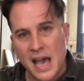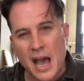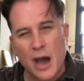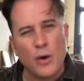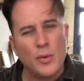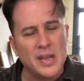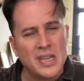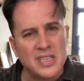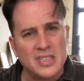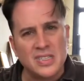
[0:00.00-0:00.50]

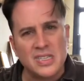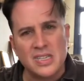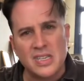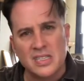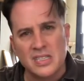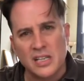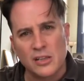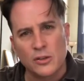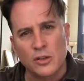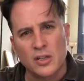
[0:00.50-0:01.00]
How
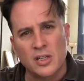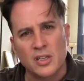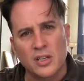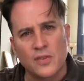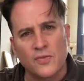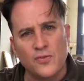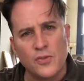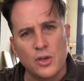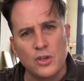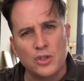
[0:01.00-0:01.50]
easy is it looking
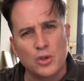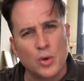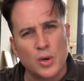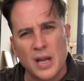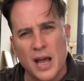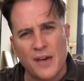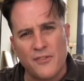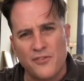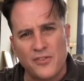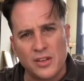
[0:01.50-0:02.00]
to the future
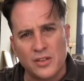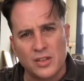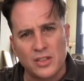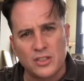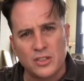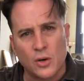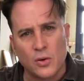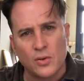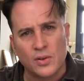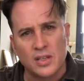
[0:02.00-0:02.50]
and not
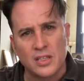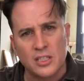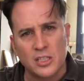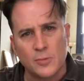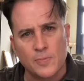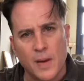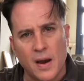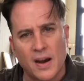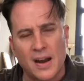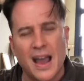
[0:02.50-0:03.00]
feeling totally
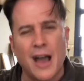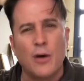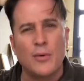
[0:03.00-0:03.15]
inspired?